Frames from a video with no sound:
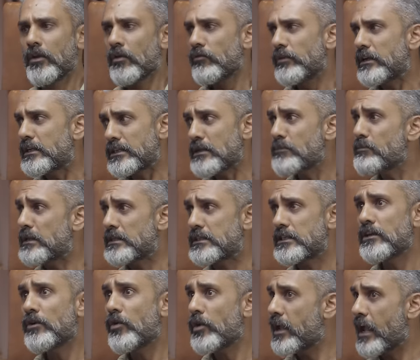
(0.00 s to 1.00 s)
We'd see
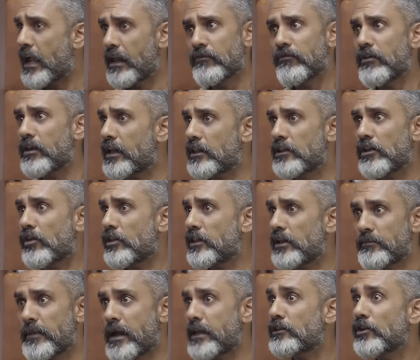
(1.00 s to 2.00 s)
PC going hell for leather on
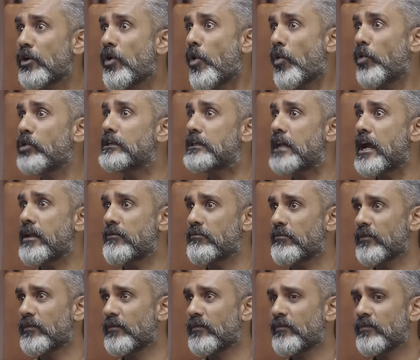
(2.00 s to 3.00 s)
that bike the whole time.
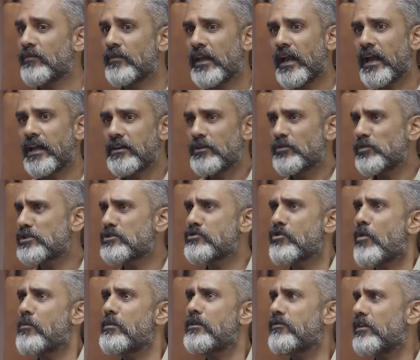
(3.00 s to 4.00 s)
And it was
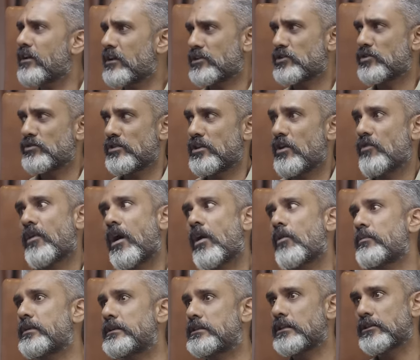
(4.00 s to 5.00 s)
normal for us to say,
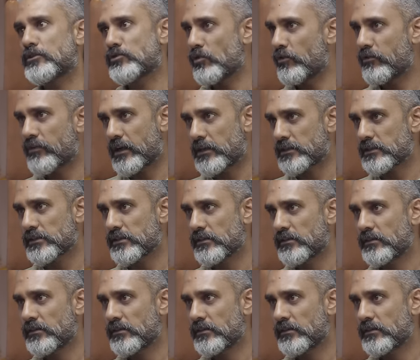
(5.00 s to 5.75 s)
wow, PC is so fast.